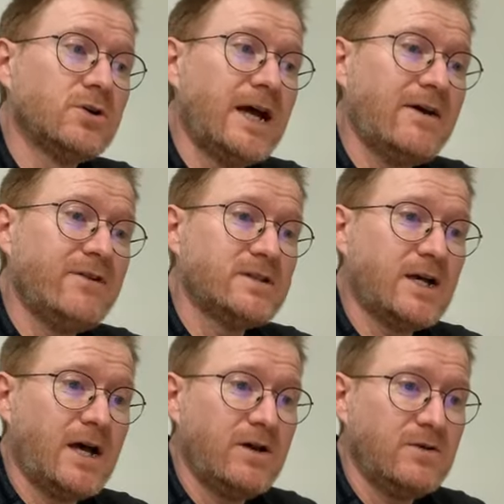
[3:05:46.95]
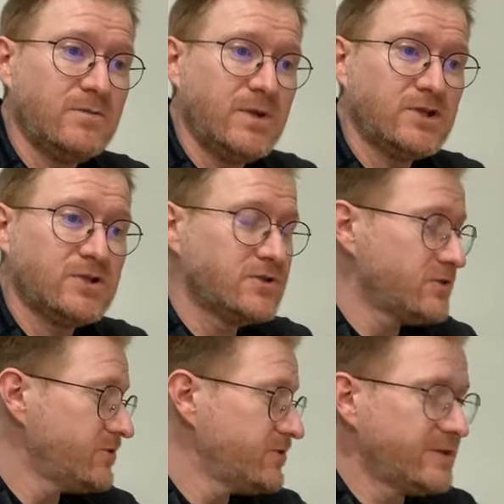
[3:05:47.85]
Could have its own
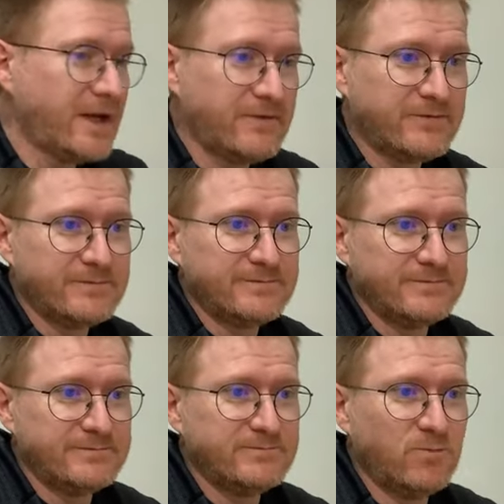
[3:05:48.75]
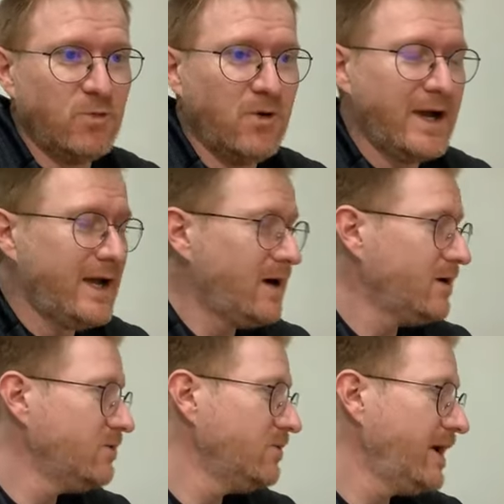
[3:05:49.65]
missions and stuff.
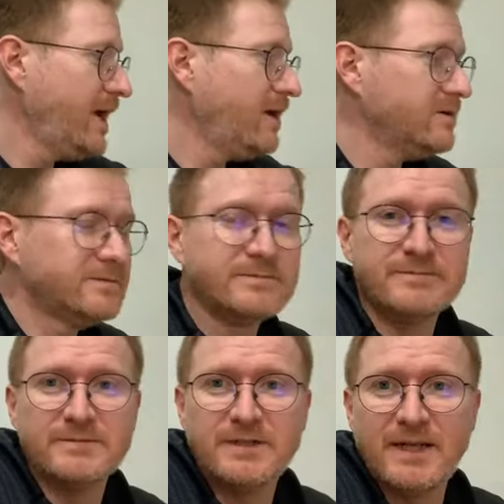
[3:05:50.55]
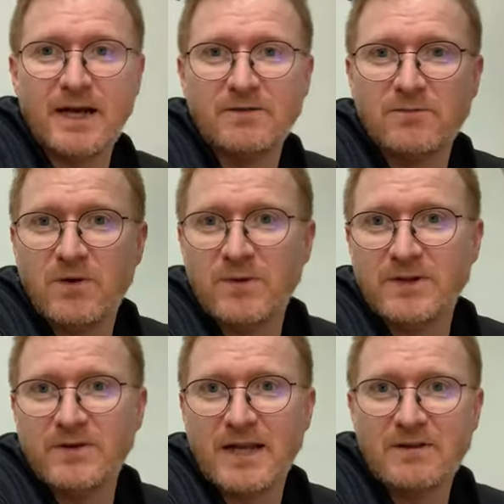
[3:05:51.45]
Well, you know,
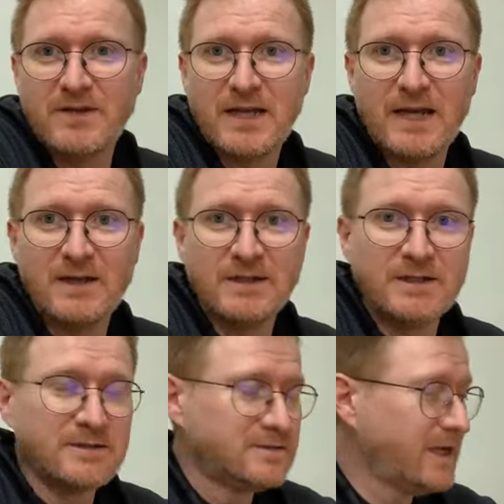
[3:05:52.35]
what are we doing over here?